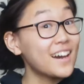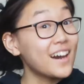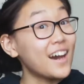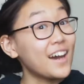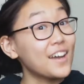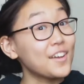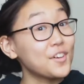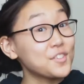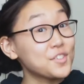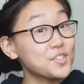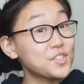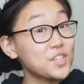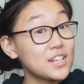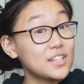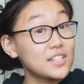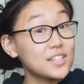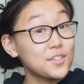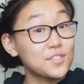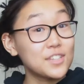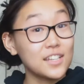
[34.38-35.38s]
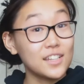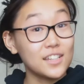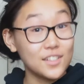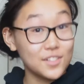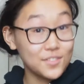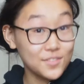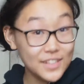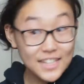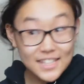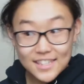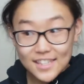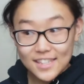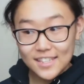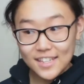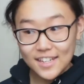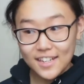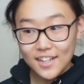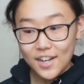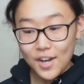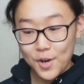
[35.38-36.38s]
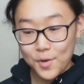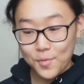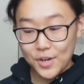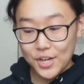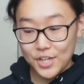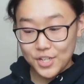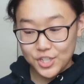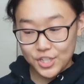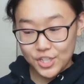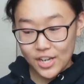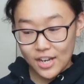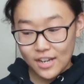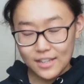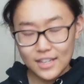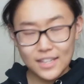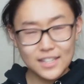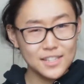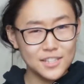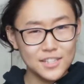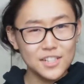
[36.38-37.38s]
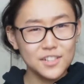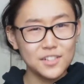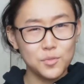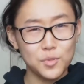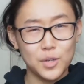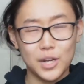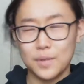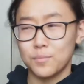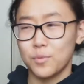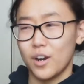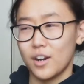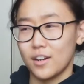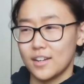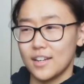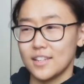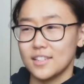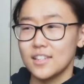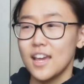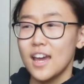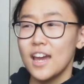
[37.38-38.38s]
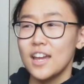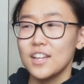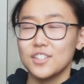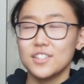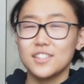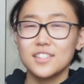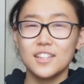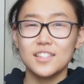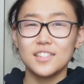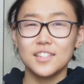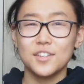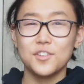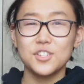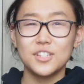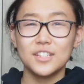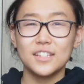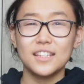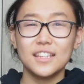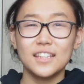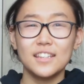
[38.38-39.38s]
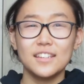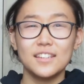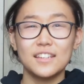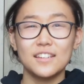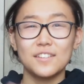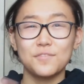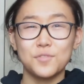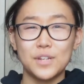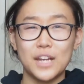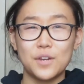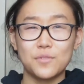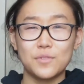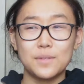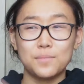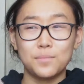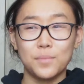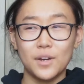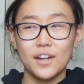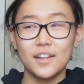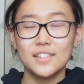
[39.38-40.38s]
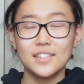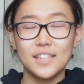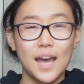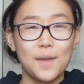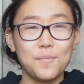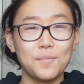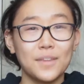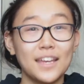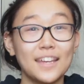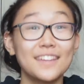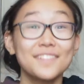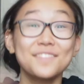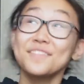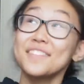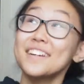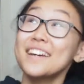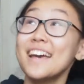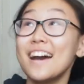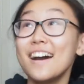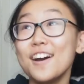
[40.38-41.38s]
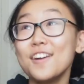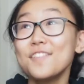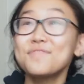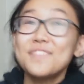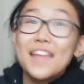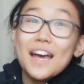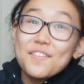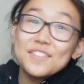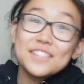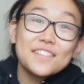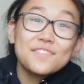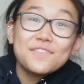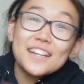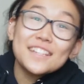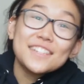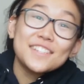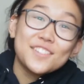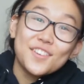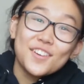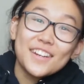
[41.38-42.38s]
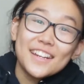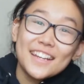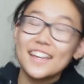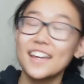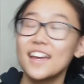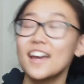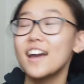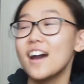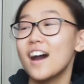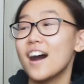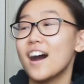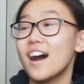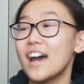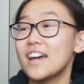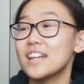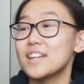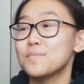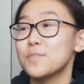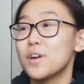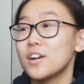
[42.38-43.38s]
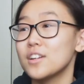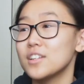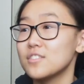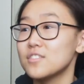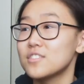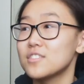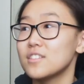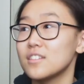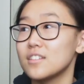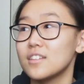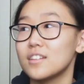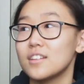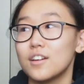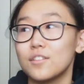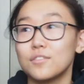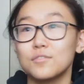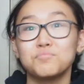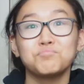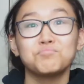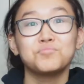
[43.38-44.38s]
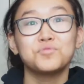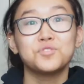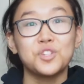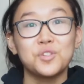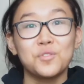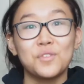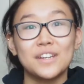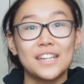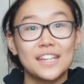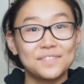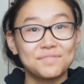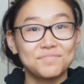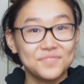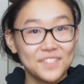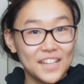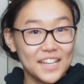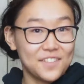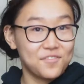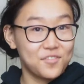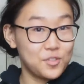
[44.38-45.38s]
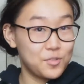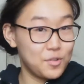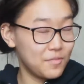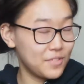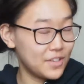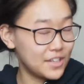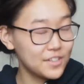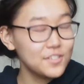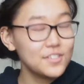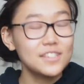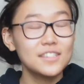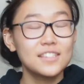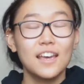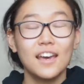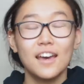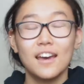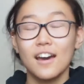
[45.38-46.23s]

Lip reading: I also started using Goodreads this year, which is still a work in progress, just because usually when I read books, I'm like, oh, that was a fun story, and I'm not used to, doing it like for reviews,